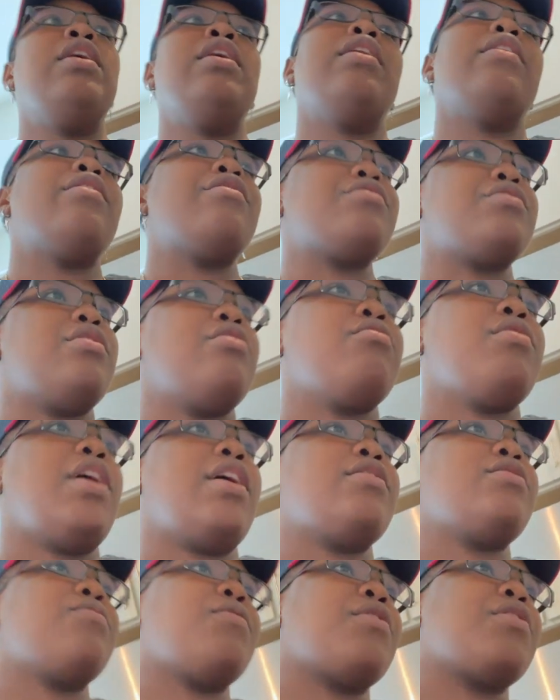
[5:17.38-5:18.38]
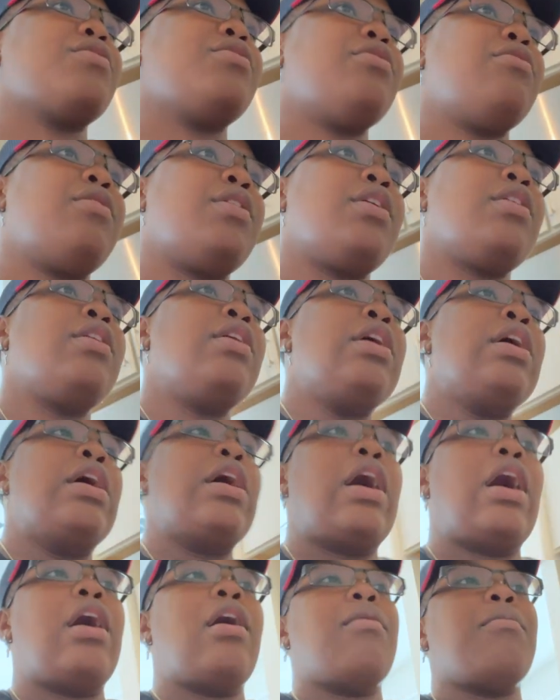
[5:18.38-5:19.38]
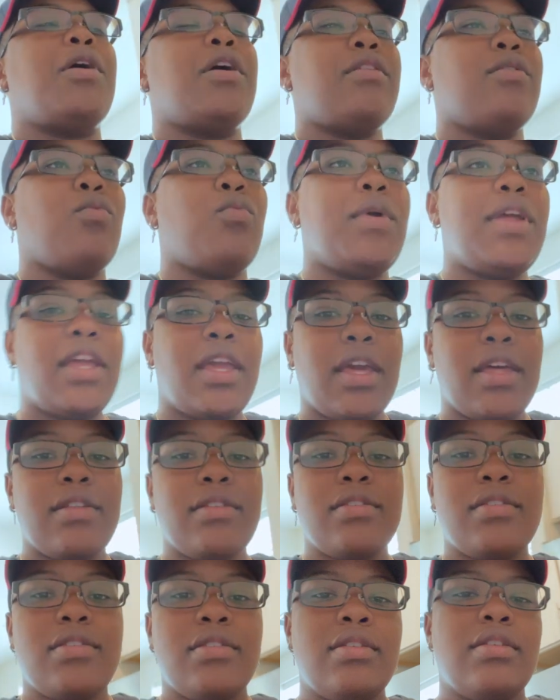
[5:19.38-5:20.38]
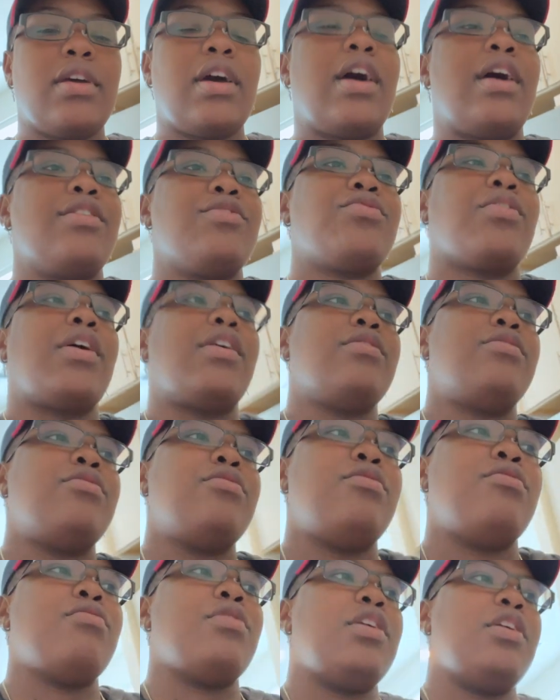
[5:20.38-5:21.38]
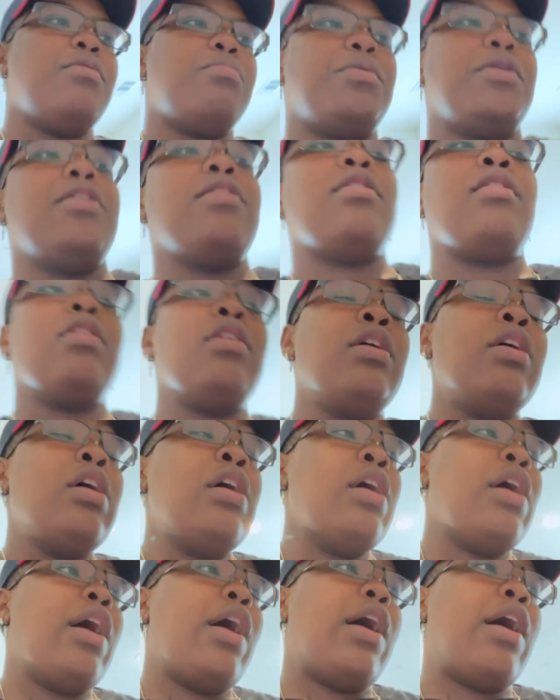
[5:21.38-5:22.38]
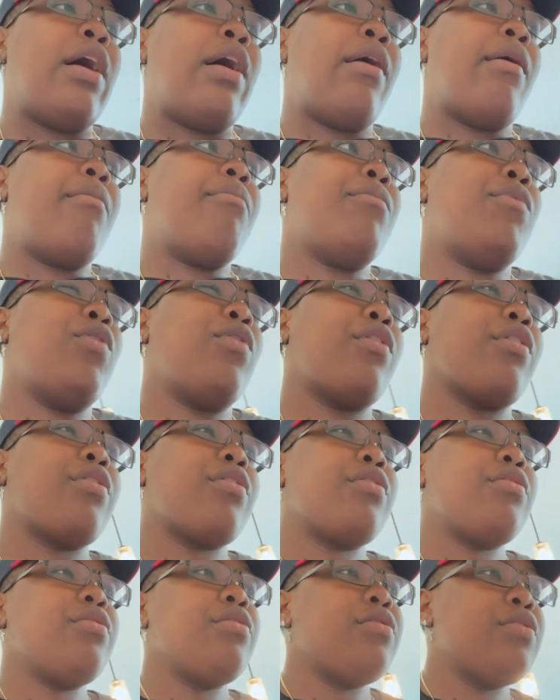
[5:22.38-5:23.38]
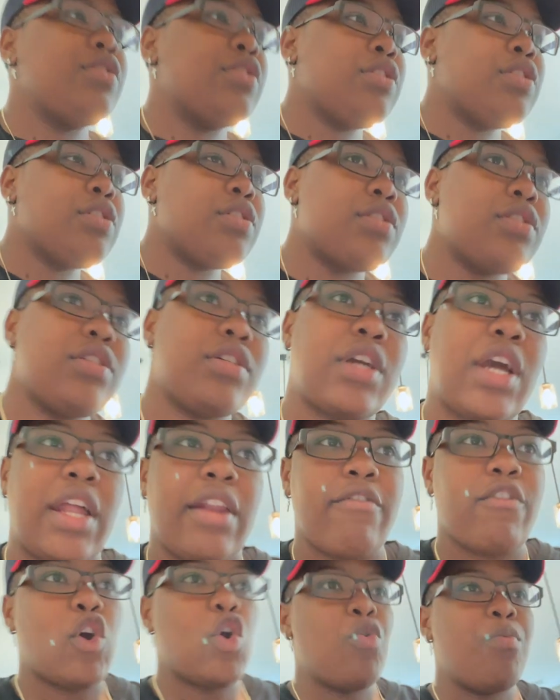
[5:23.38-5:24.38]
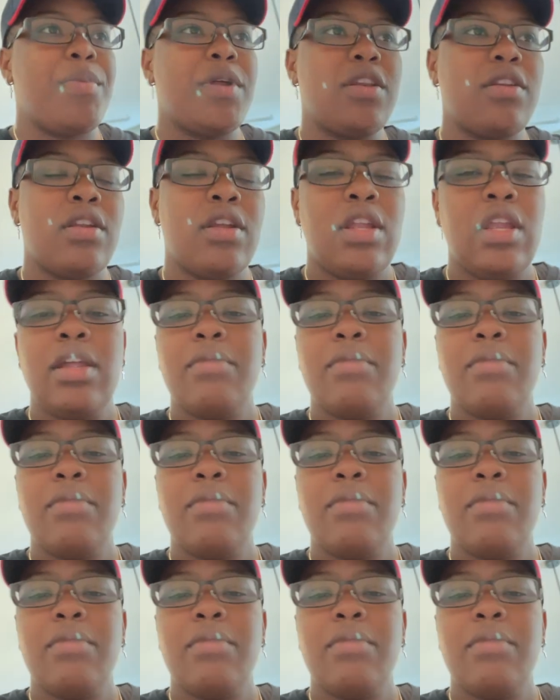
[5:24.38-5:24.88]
There's no guesswork to it. On the weekends, I try to keep it more kind of open.